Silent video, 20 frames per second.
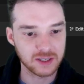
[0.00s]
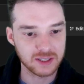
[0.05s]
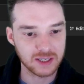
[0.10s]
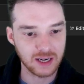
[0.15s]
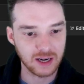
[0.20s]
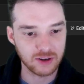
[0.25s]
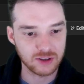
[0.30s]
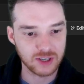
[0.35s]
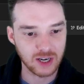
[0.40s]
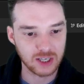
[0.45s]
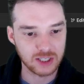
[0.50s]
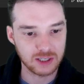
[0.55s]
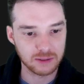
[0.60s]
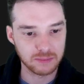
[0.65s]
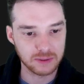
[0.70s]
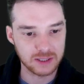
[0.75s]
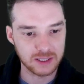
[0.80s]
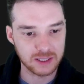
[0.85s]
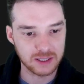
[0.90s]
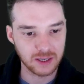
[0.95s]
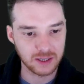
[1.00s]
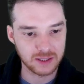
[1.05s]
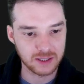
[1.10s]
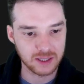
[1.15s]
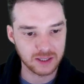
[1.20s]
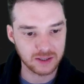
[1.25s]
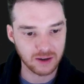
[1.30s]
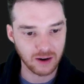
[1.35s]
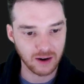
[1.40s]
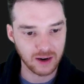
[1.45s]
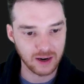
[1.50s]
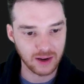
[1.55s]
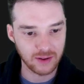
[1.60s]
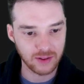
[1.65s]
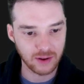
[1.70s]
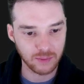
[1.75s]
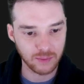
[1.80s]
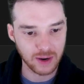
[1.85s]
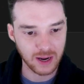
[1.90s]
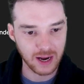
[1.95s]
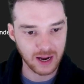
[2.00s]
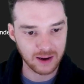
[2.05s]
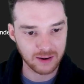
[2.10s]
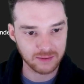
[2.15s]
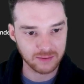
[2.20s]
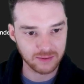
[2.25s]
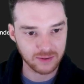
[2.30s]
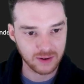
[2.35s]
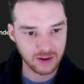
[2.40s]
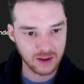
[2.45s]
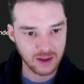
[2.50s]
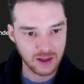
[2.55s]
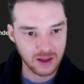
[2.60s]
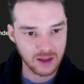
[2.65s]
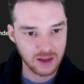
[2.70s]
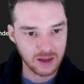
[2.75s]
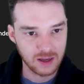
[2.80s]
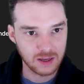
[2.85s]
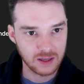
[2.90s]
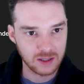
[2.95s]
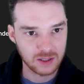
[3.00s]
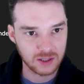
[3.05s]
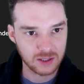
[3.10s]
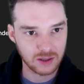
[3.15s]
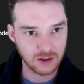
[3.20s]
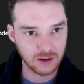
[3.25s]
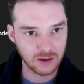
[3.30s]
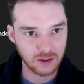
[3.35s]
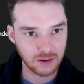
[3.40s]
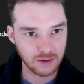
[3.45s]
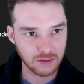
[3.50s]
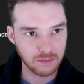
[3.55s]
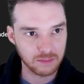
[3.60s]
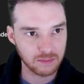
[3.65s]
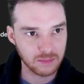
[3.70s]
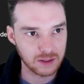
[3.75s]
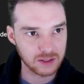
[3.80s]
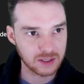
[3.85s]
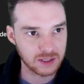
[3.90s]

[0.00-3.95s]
to see how ChatGPT does this. All right, and then we have some